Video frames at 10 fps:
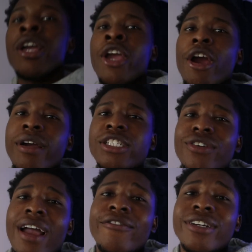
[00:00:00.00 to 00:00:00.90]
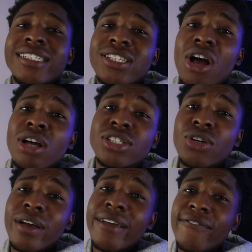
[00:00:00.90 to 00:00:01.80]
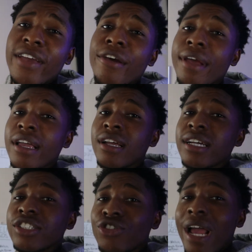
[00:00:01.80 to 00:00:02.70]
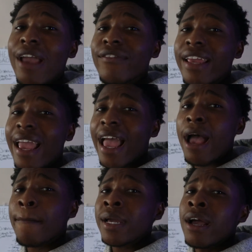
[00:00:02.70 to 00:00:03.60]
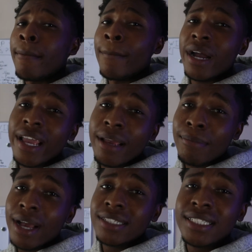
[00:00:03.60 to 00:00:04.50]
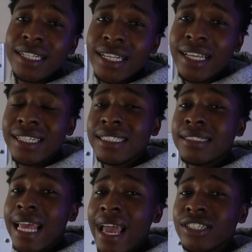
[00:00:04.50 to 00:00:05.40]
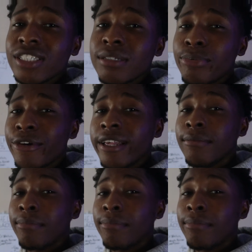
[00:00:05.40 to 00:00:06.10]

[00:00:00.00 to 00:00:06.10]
Curry Driver is also a very good driving app, but in my city it is actually pretty